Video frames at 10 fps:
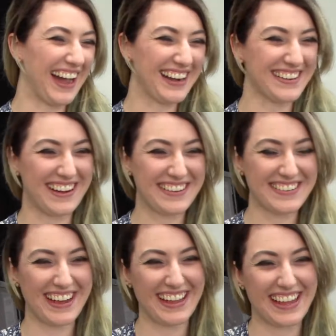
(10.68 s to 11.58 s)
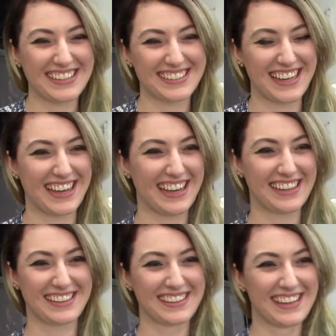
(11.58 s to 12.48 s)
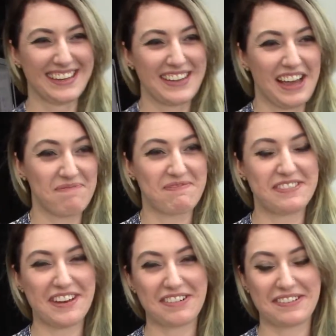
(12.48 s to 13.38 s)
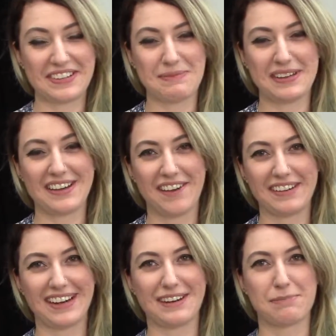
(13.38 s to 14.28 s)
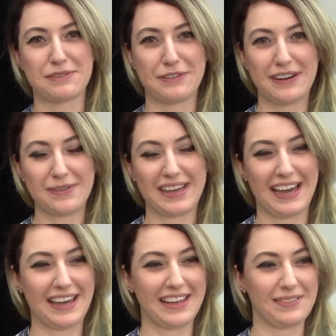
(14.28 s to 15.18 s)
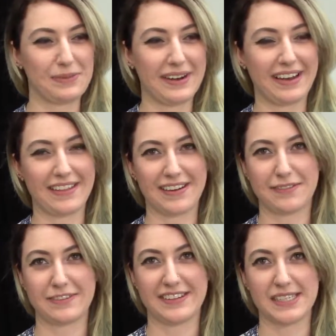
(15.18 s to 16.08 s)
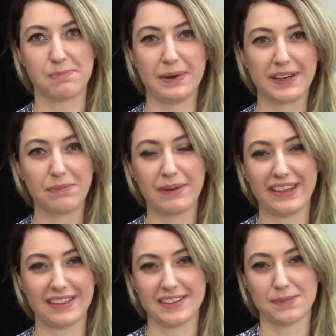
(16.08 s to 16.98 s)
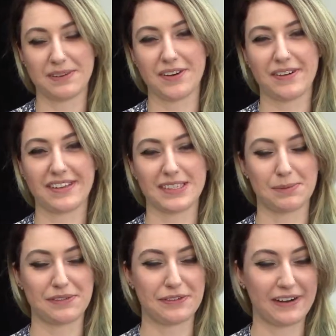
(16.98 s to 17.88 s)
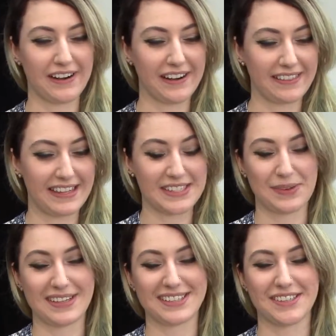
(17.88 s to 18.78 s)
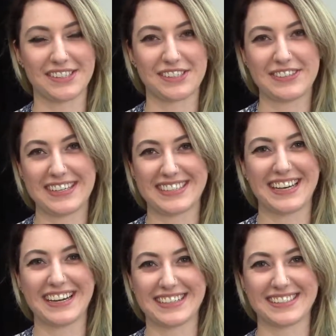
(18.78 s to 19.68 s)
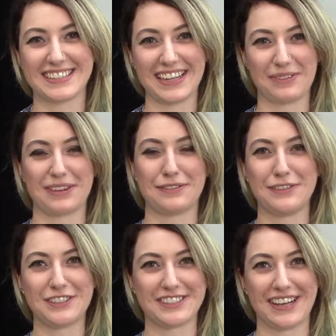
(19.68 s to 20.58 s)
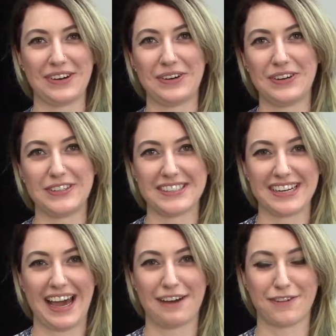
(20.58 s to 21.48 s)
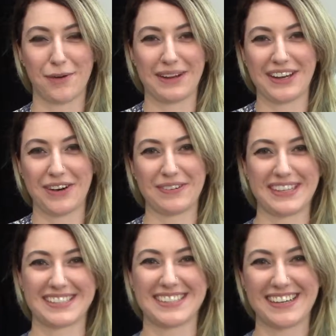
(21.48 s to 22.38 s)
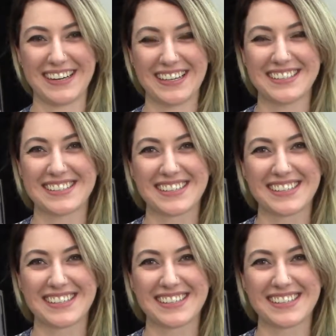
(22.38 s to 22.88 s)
I don't know. I guess uh, never really been nominated before. We had one other for this book, but there's been no others before this one. So it's just really exciting to see like what the future is going to hold and how far we can go with the series.